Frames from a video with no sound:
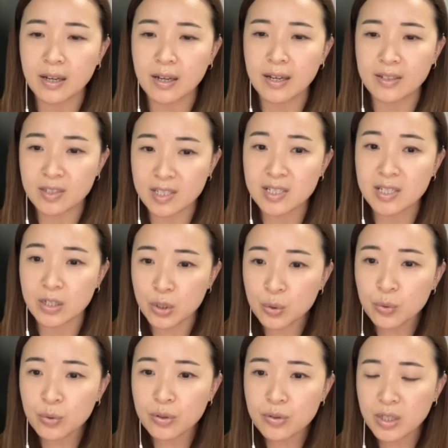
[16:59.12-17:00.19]
assisted
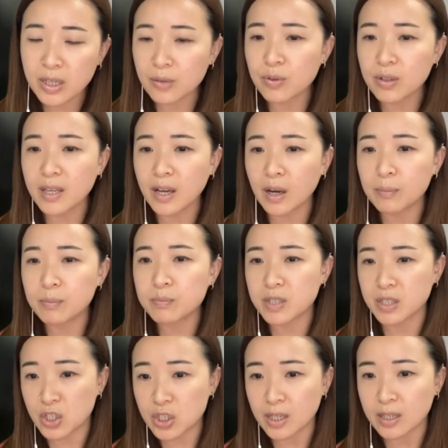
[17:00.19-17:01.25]
tools can really help
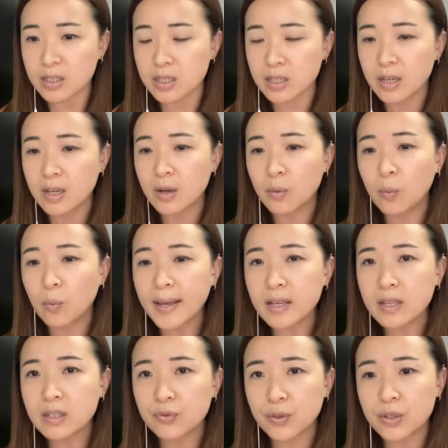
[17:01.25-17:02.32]
suggest
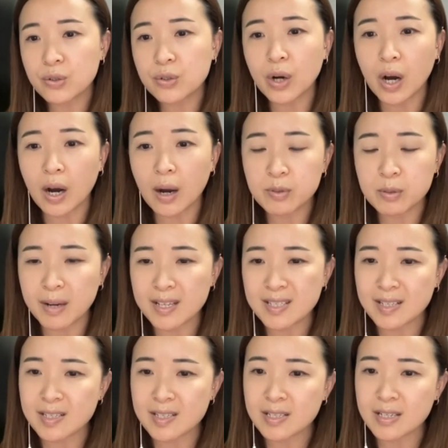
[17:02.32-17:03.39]
ways for you to optimize
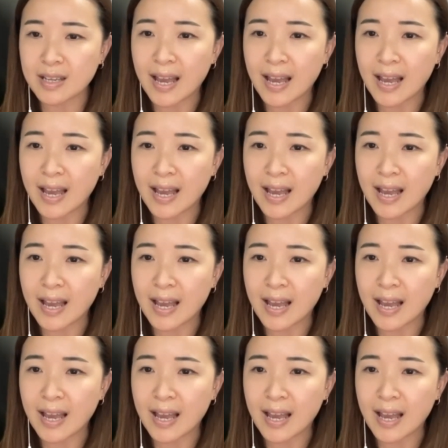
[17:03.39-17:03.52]
existing